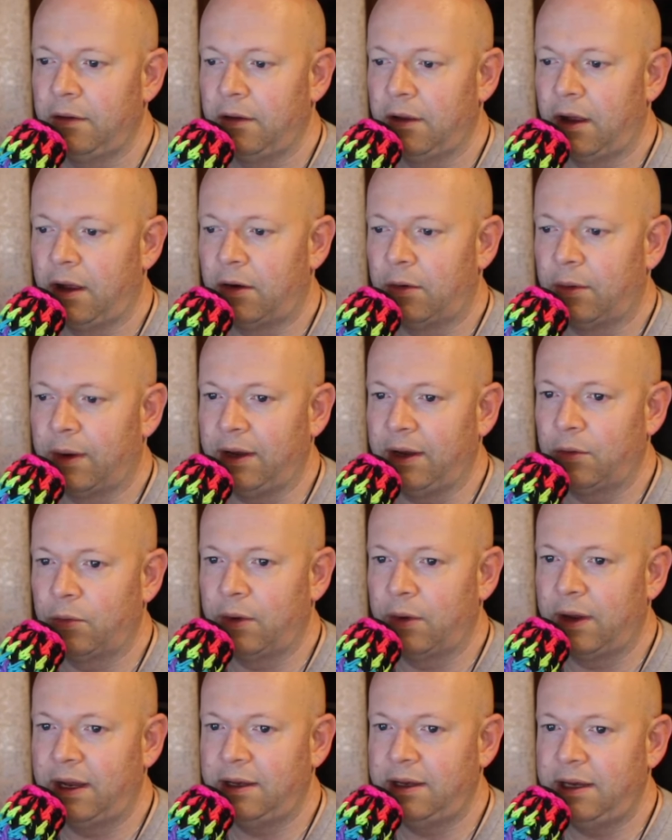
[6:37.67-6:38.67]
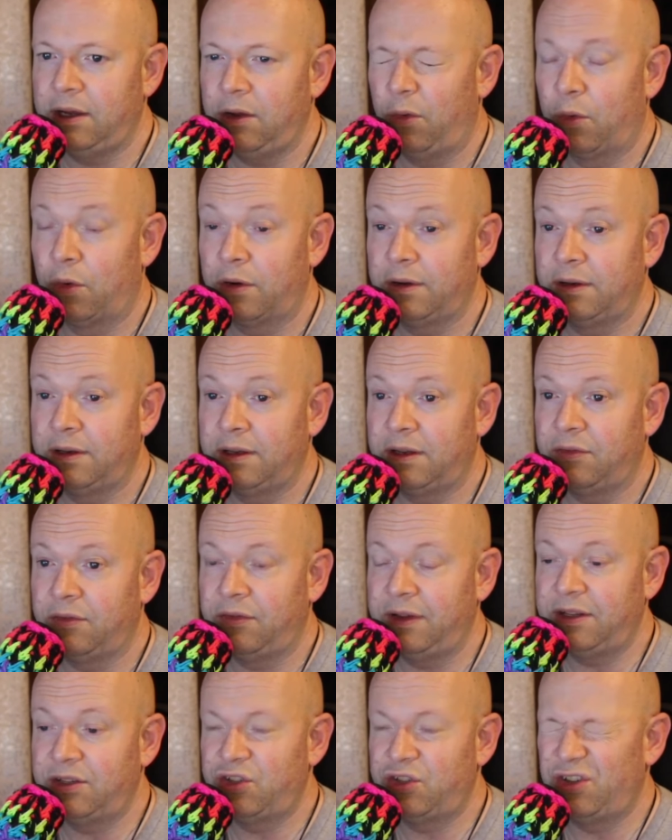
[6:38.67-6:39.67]
All right. Randy Orton
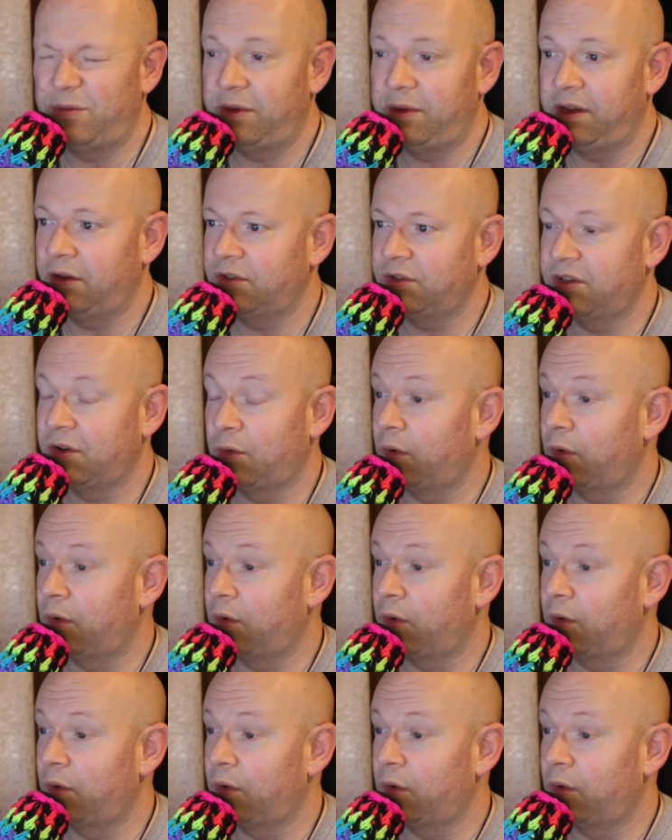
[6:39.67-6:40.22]
defeats Jimmy Uso.